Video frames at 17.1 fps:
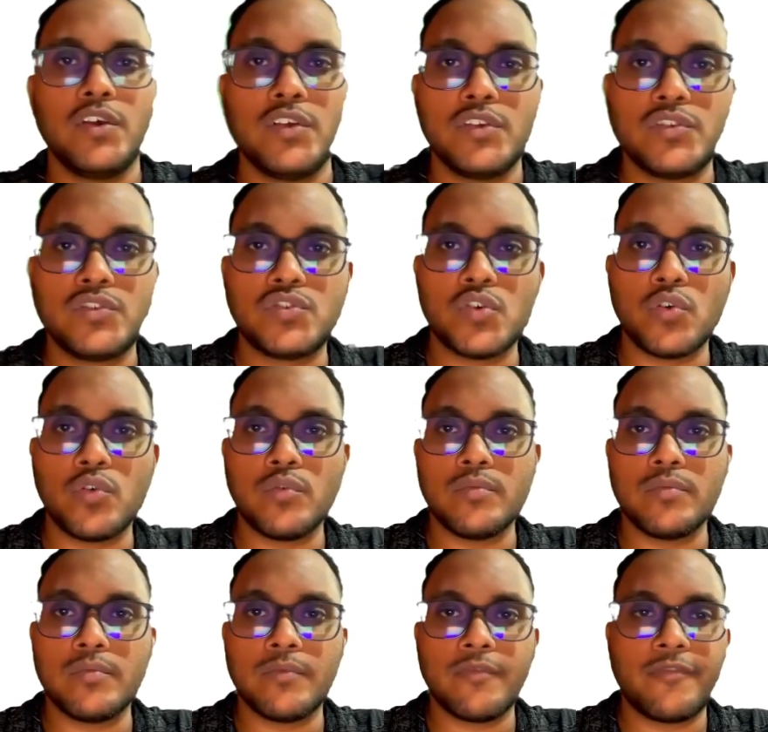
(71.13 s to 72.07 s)
So
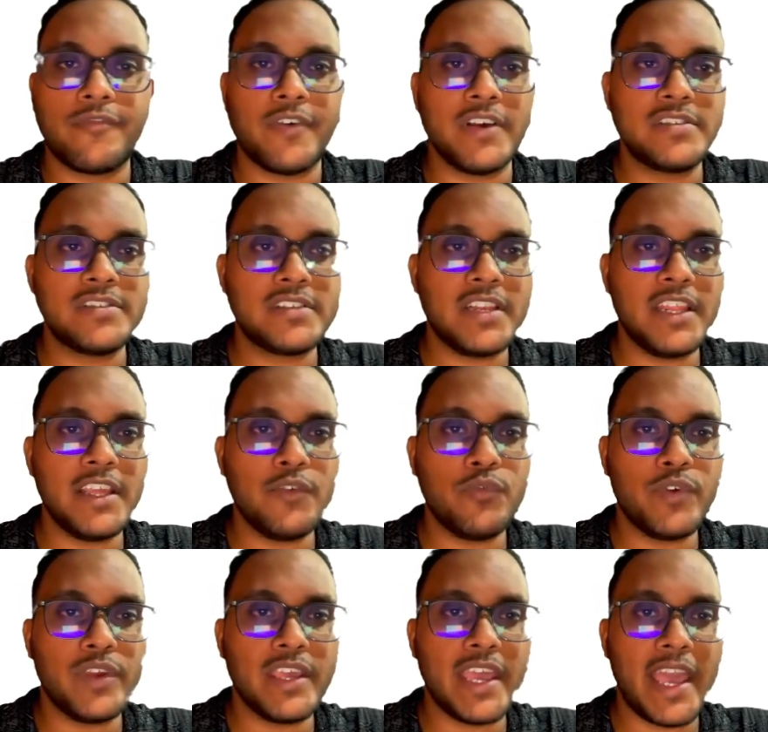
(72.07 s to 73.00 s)
firstly
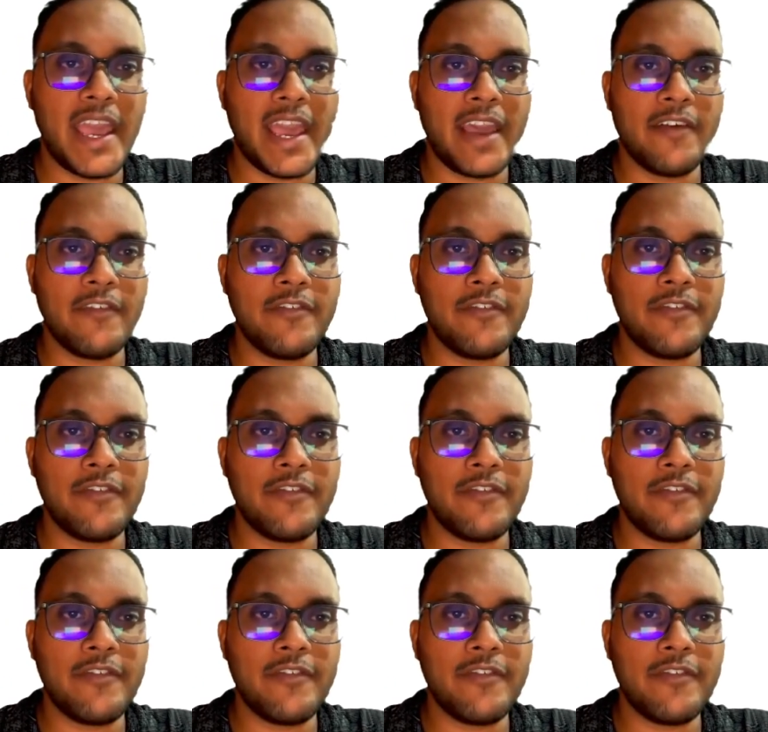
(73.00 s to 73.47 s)
we have